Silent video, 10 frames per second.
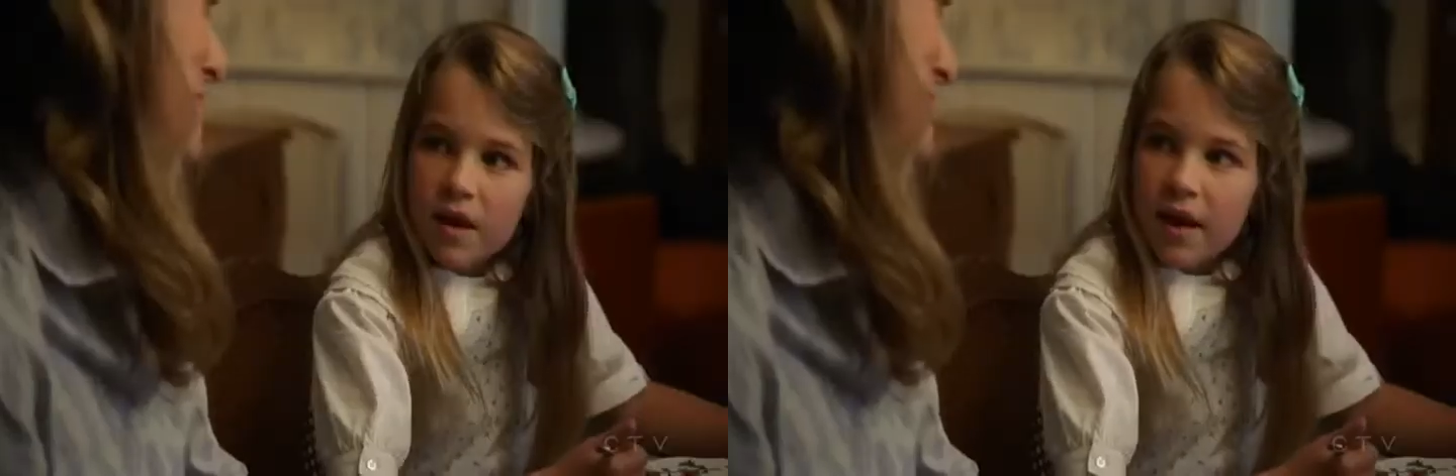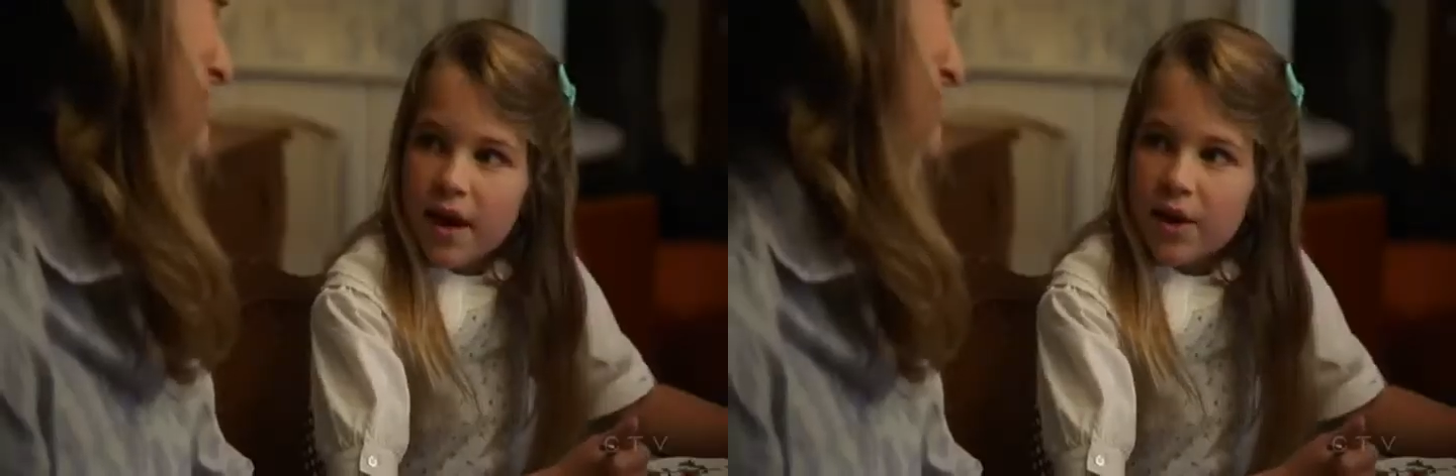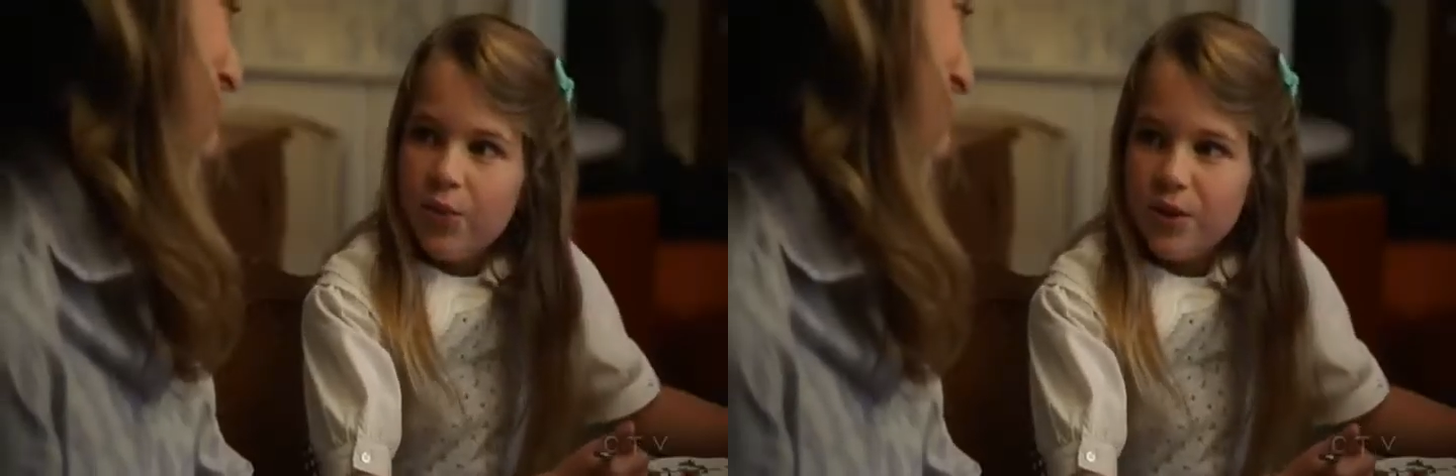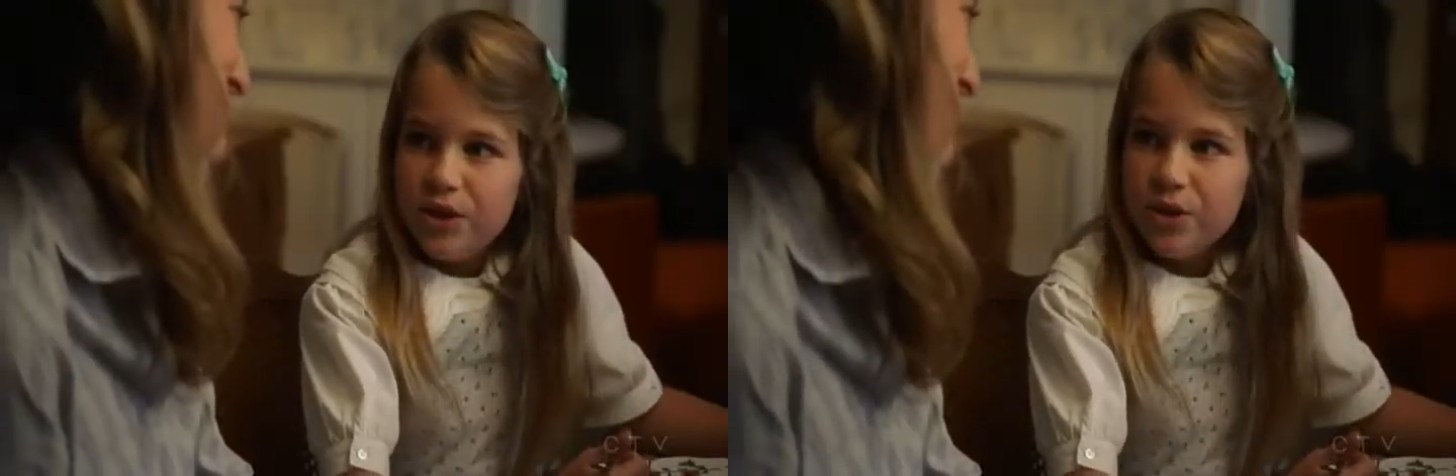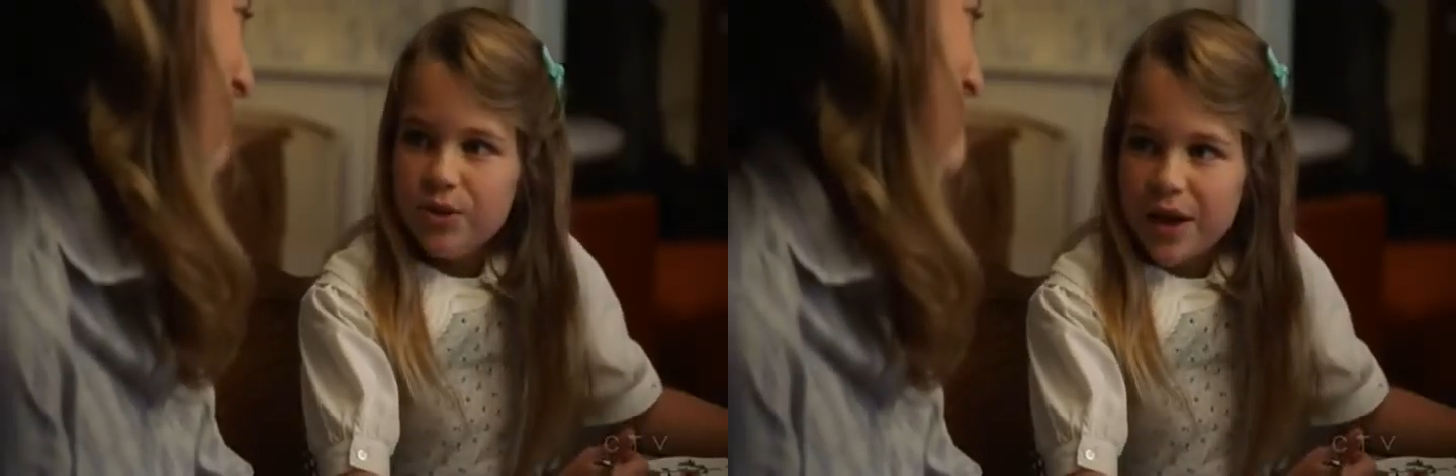Could we
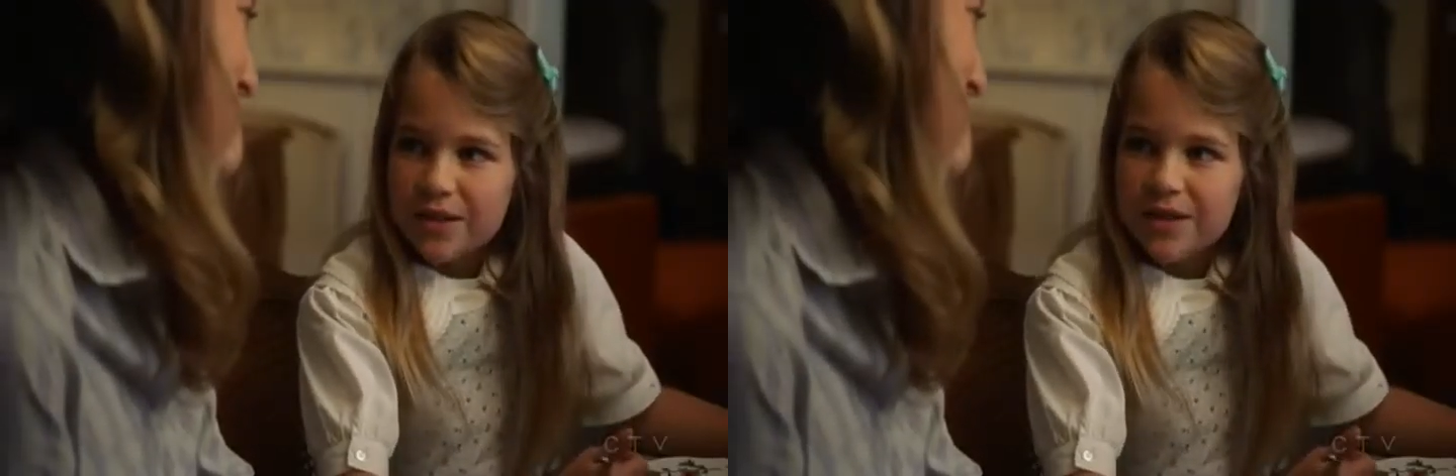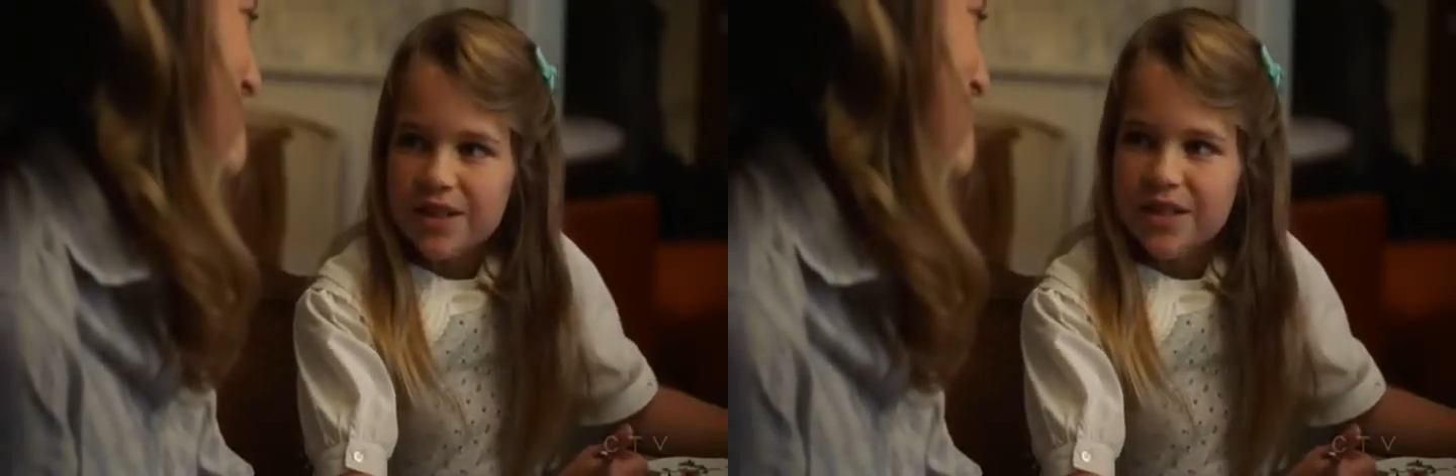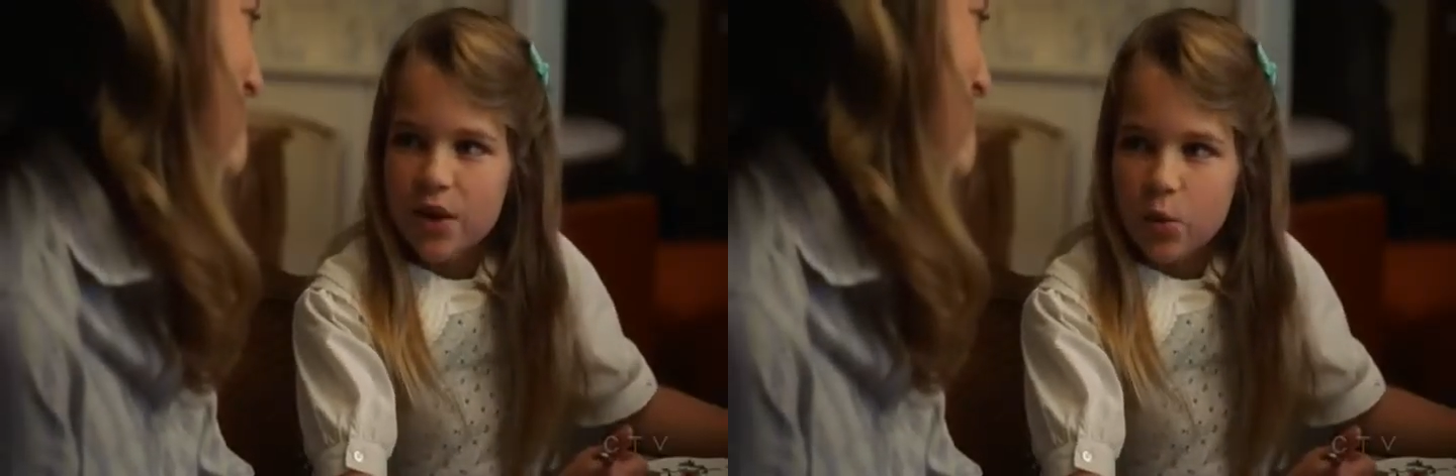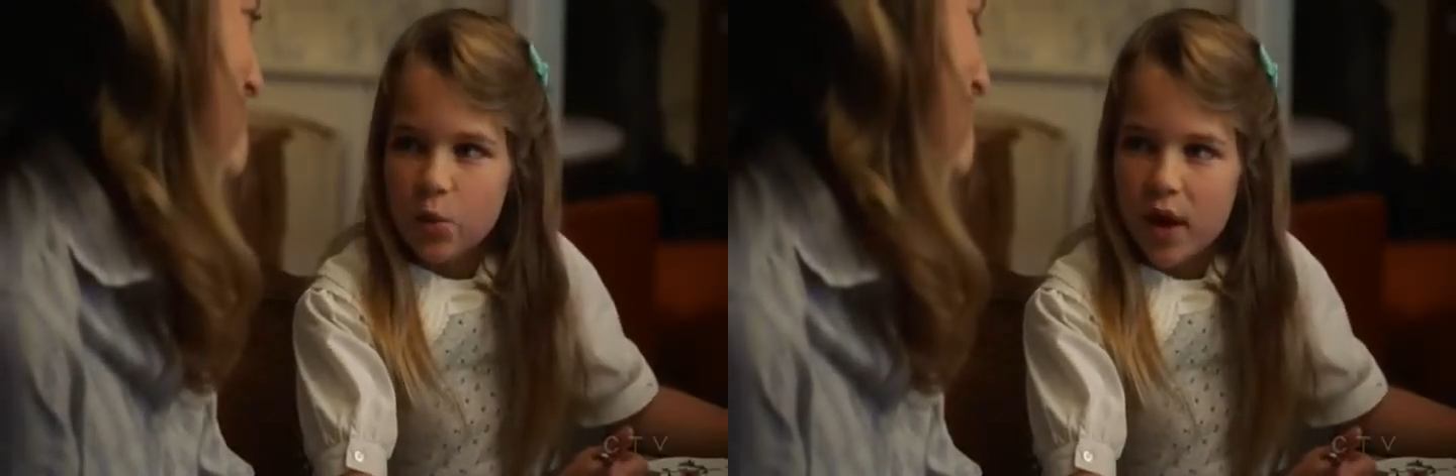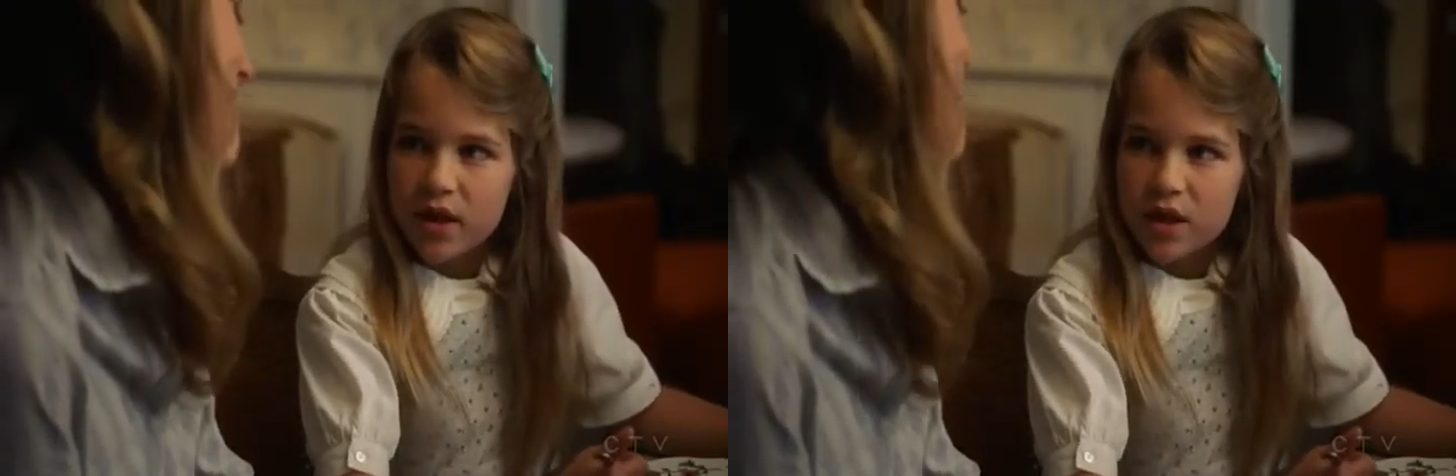shoot guns at the gun
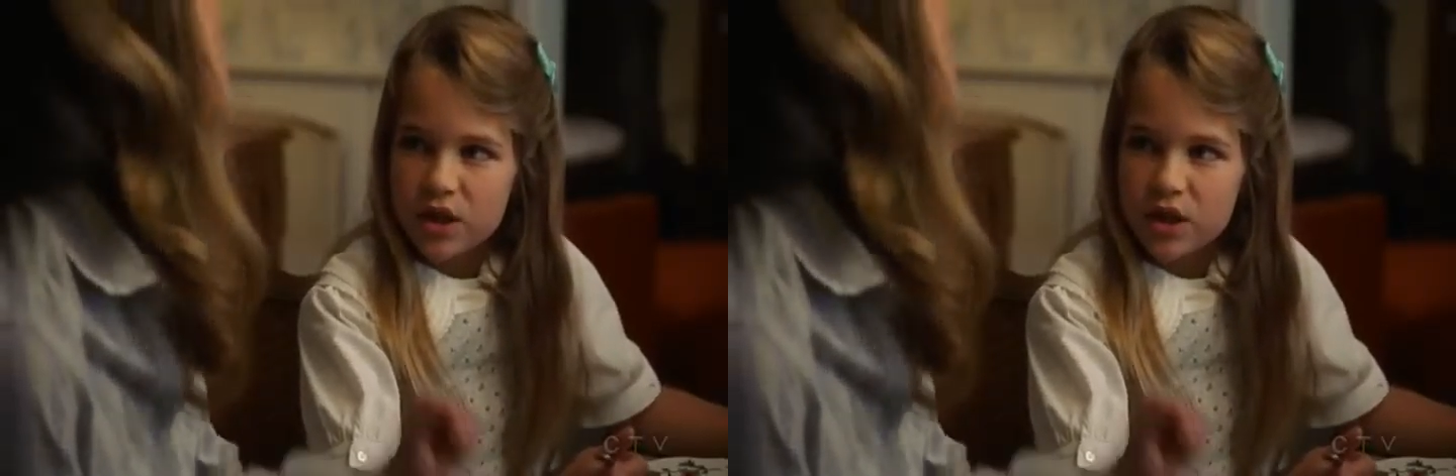range?